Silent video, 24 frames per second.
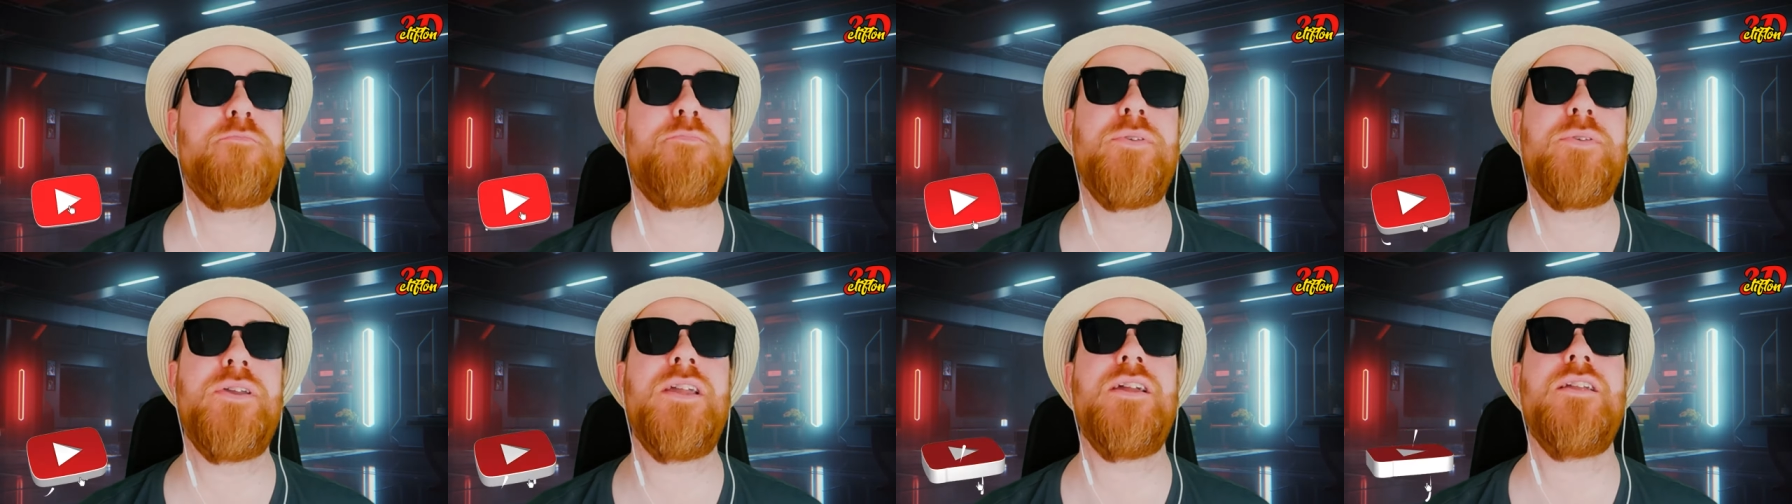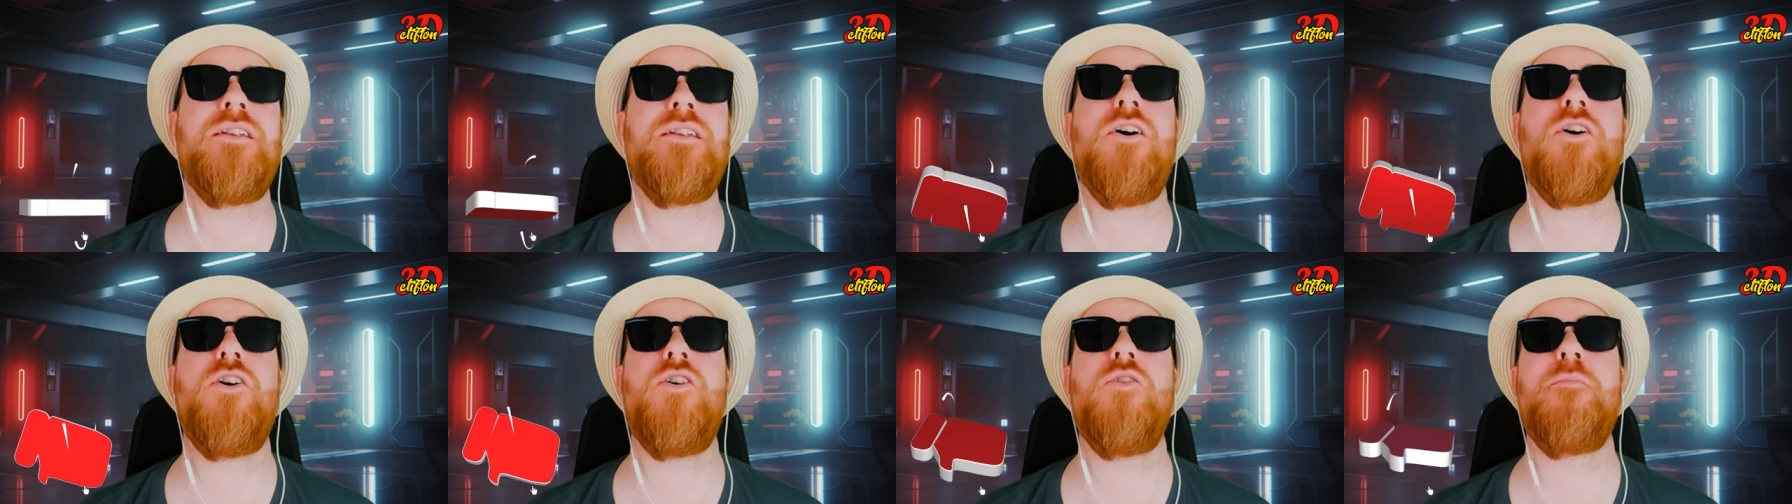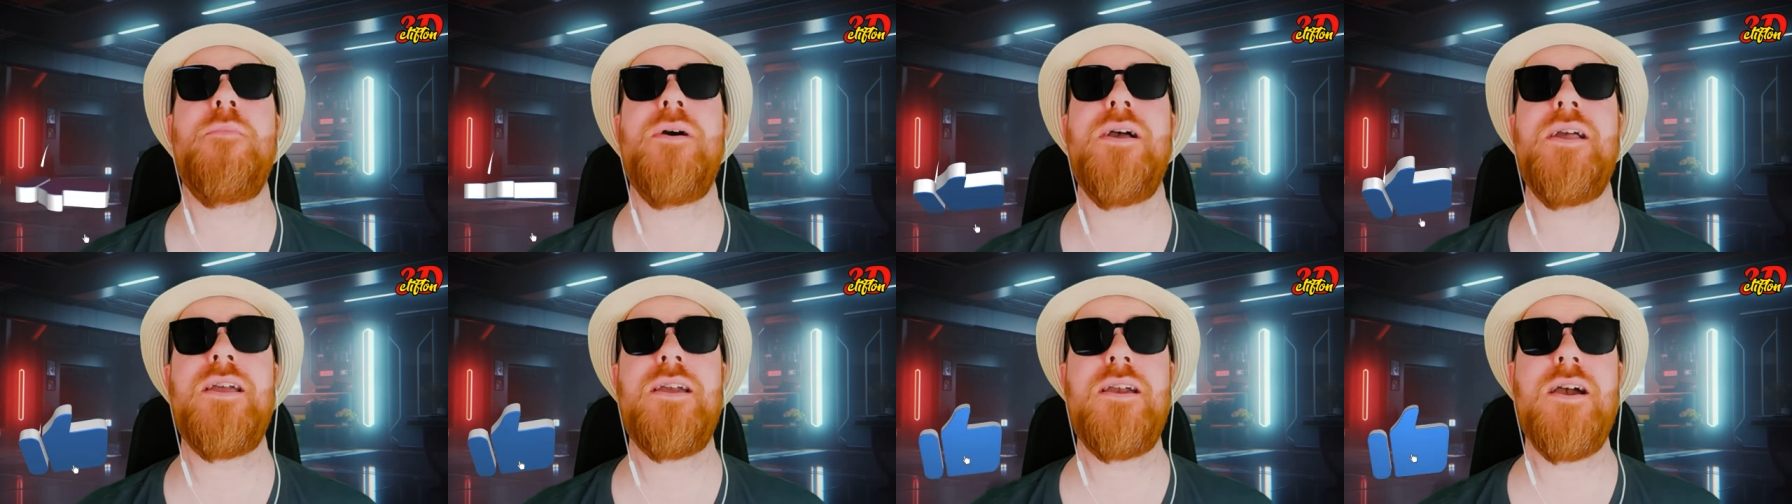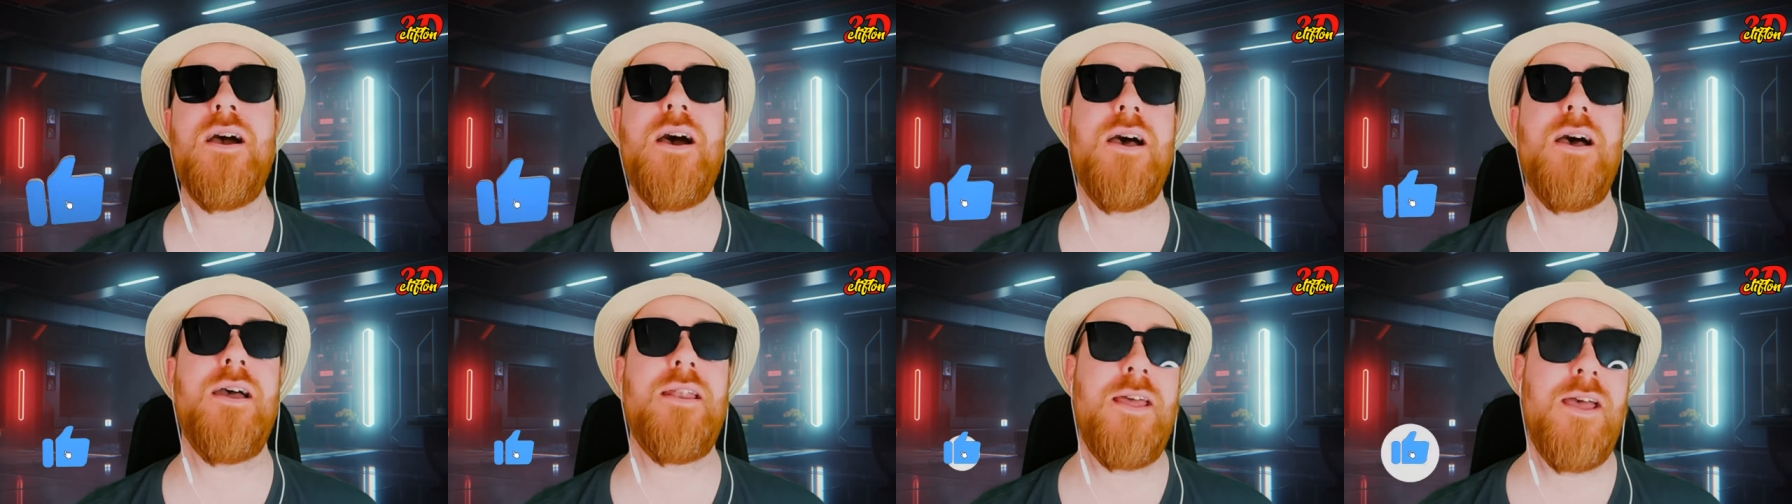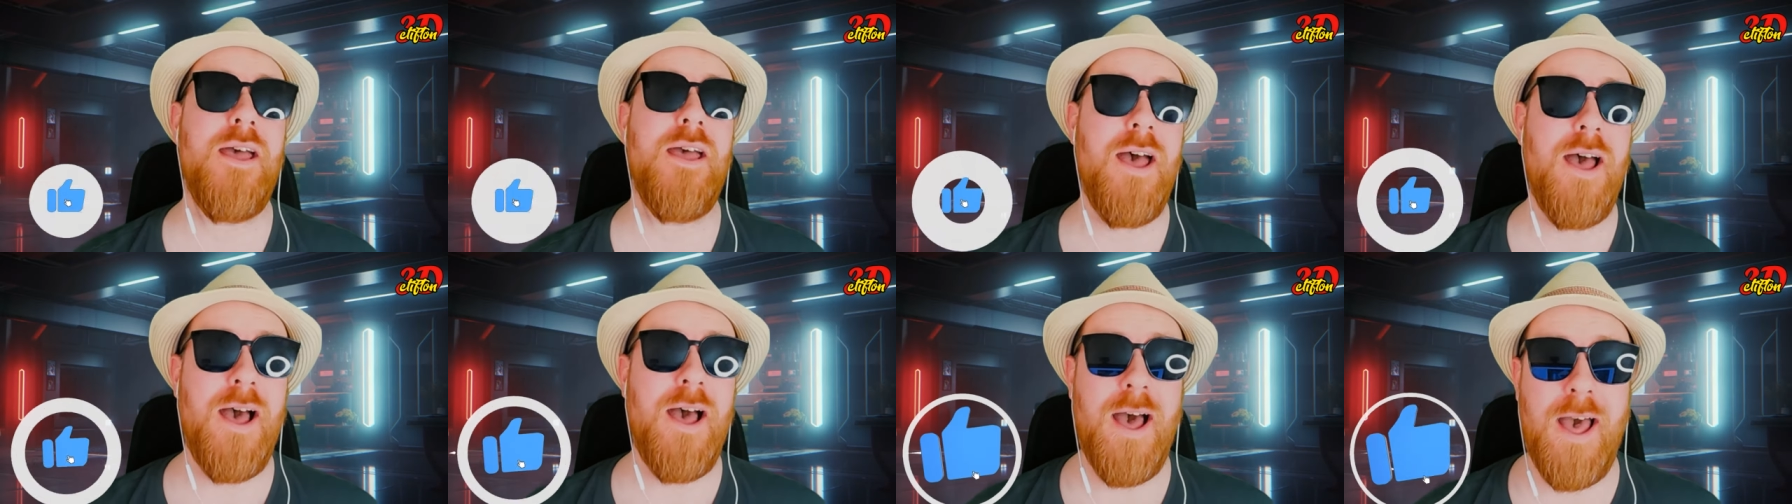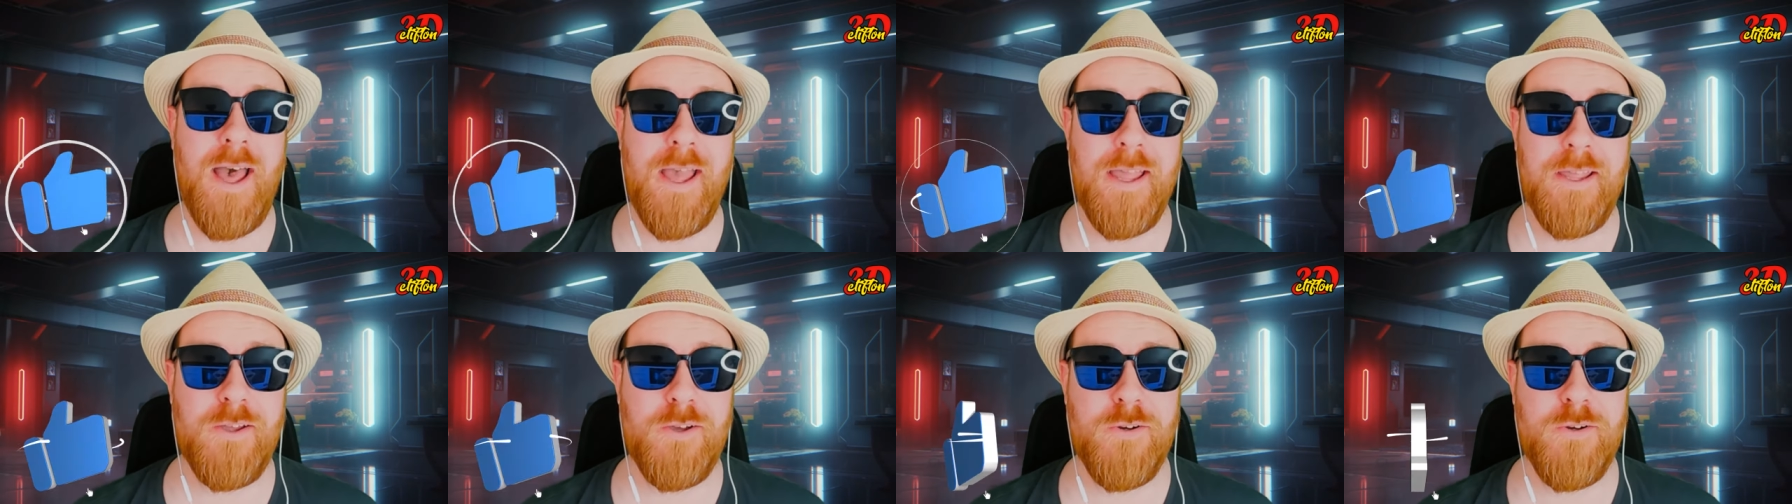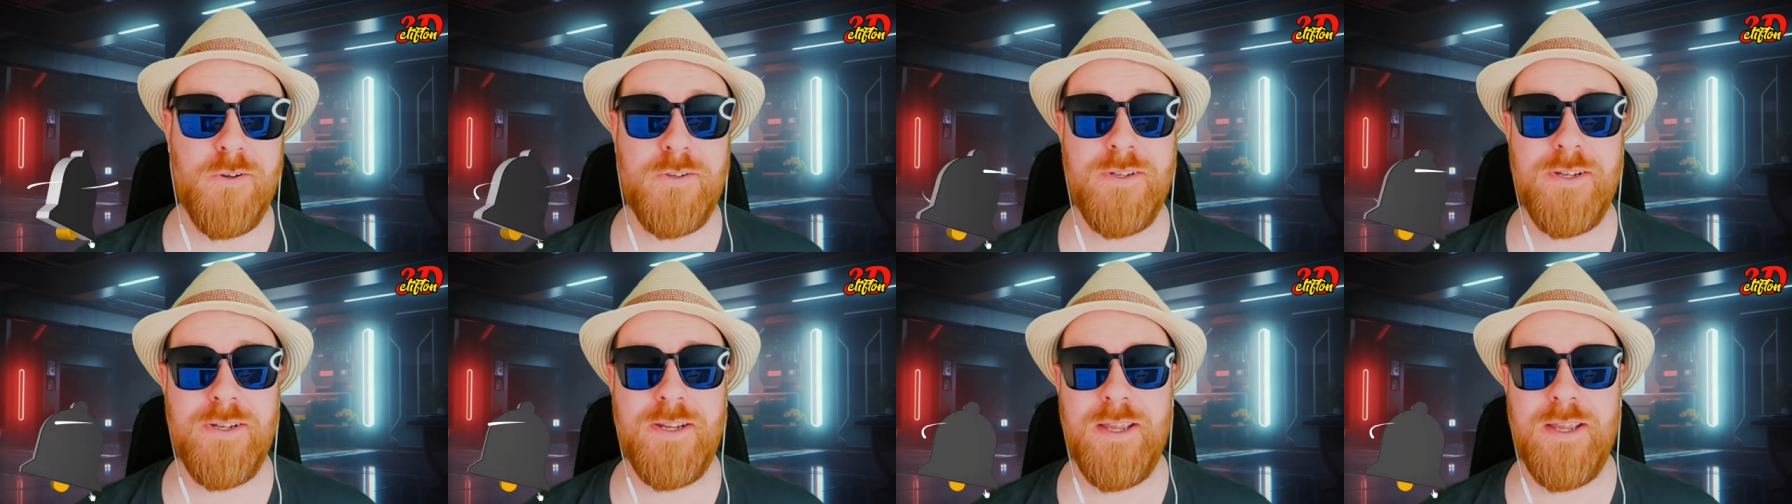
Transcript: Bean, oh my God, I couldn't